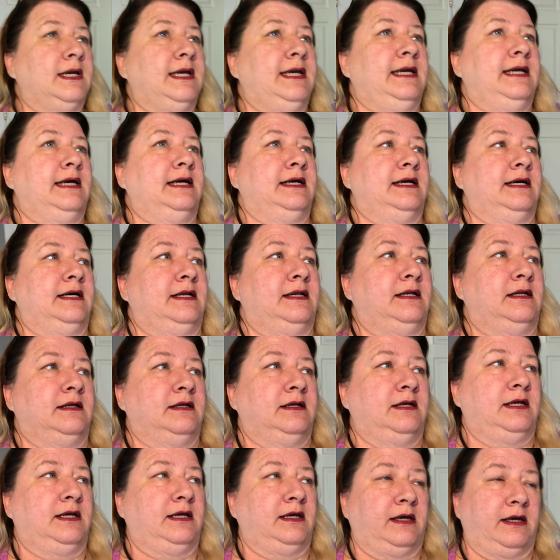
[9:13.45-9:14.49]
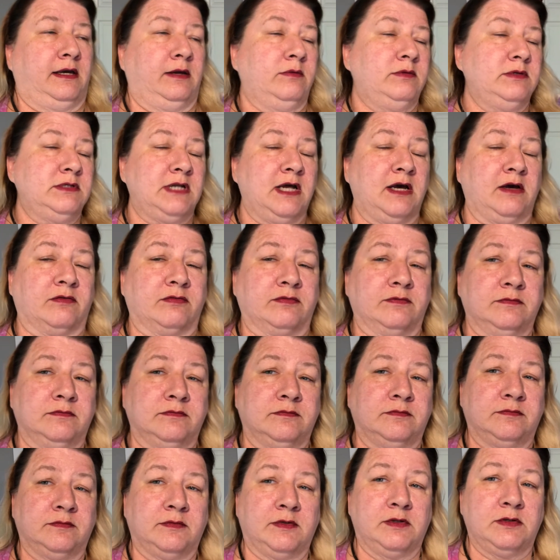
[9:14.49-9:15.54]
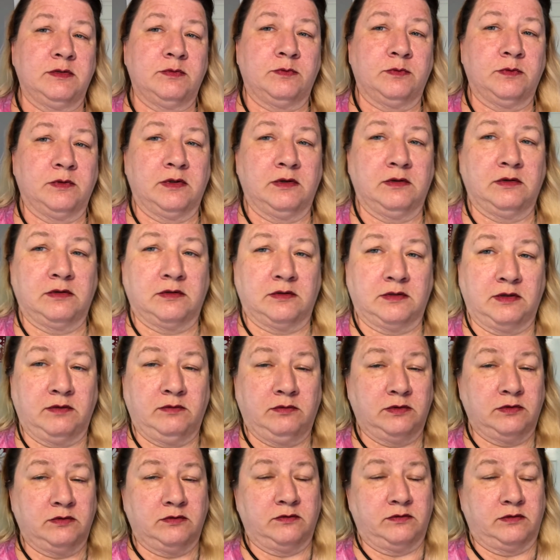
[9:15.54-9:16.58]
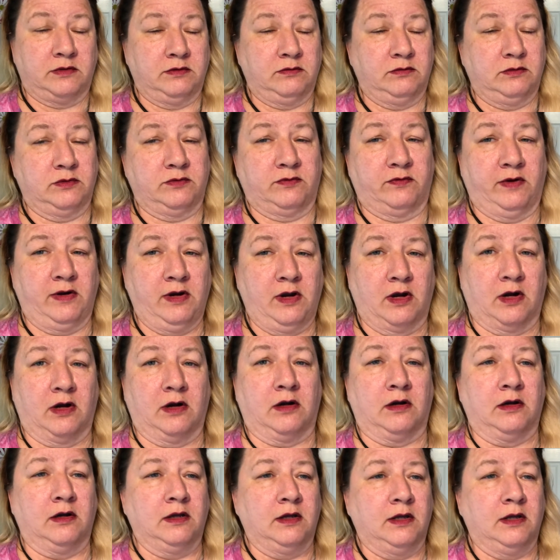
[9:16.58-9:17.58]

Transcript: And it was tough. It was, it was, it was very hard.